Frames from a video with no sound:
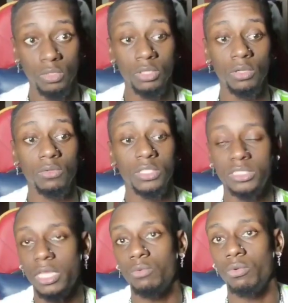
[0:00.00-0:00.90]
you know,
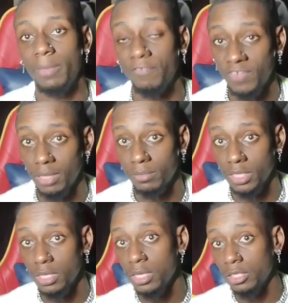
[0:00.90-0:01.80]
this time with my
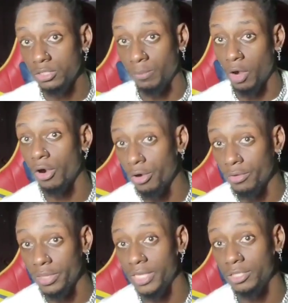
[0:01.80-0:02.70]
family
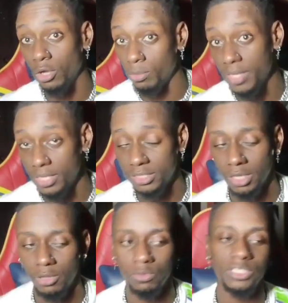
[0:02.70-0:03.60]
tomorrow in Dolby.
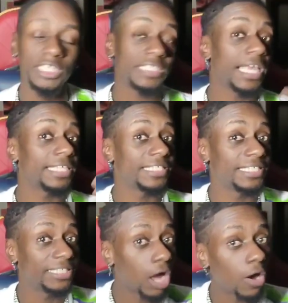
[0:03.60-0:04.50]
So, since I
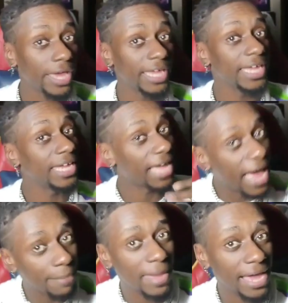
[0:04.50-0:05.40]
saw it in
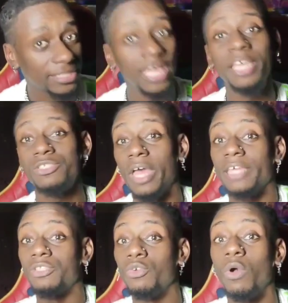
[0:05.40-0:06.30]
IMAX, so I
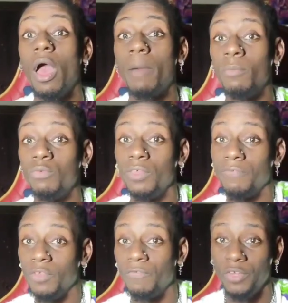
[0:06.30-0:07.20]
could do a
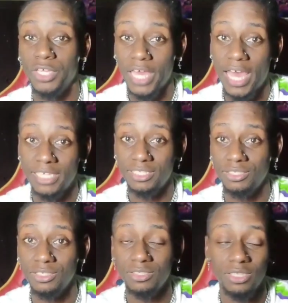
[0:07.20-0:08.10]
movie review for you
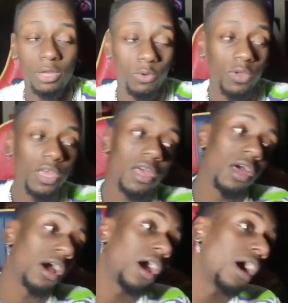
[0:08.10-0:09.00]
guys. So,
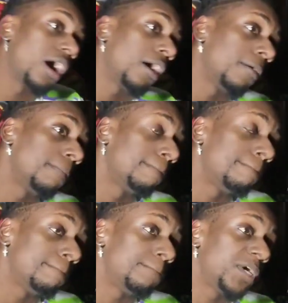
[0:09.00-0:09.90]

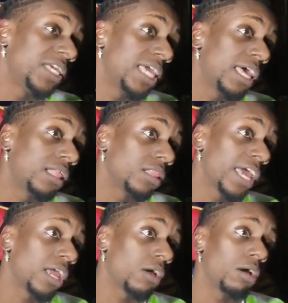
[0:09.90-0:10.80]
but yeah,
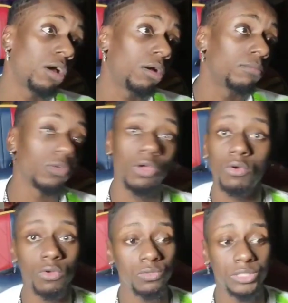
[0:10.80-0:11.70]
like,
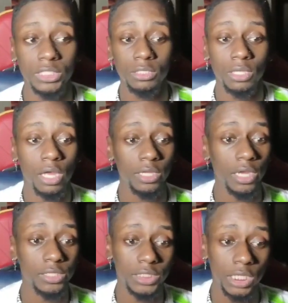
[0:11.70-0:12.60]
go see
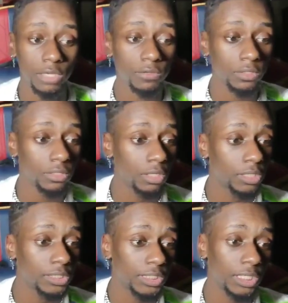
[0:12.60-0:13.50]
yourselves, you know
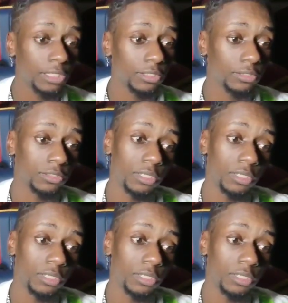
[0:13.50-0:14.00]
what I'm saying?